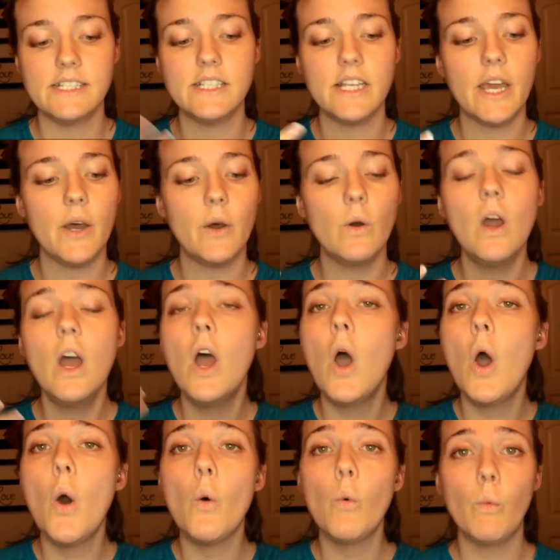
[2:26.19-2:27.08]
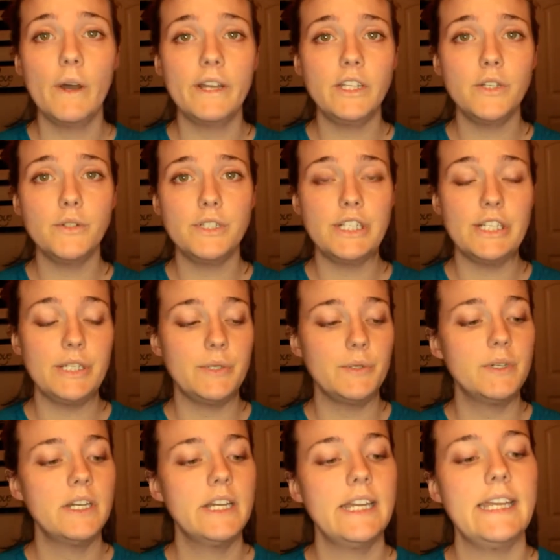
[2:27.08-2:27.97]
So what you
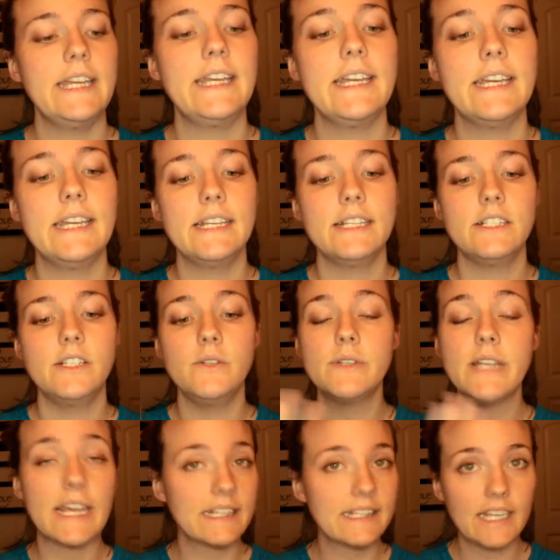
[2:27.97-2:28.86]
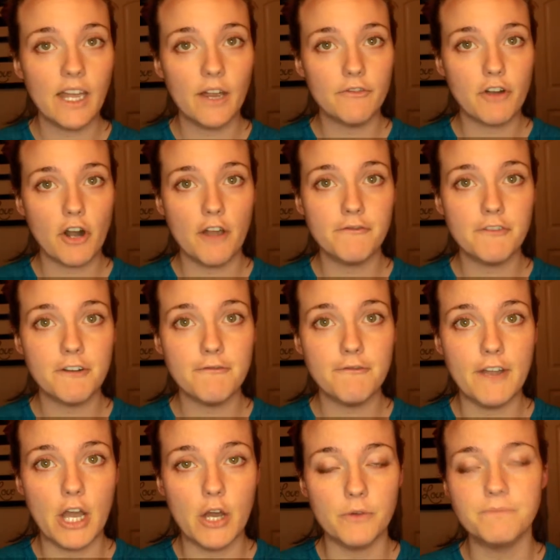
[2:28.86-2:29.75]
do is you take the cover off your
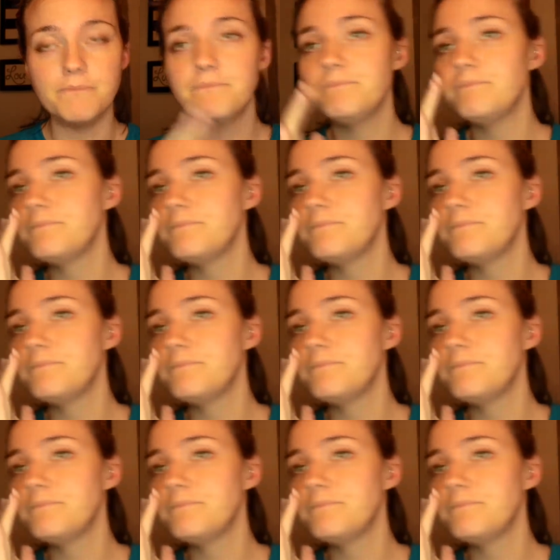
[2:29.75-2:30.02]
phone,